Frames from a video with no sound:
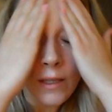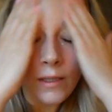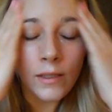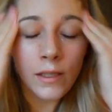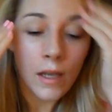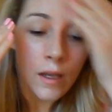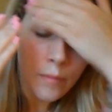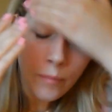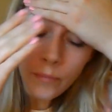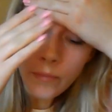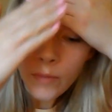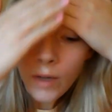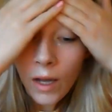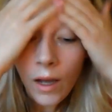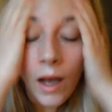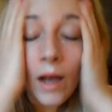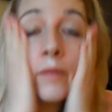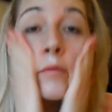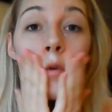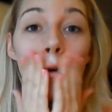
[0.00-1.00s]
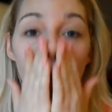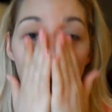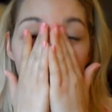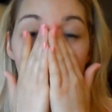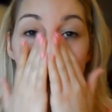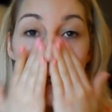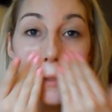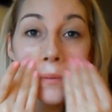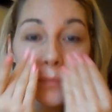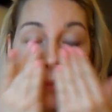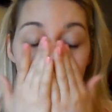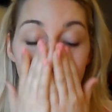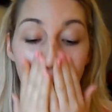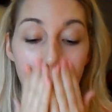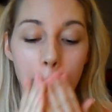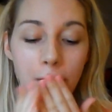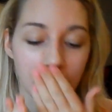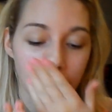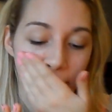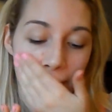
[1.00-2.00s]
and I'll have all day
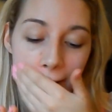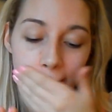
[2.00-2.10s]
protection.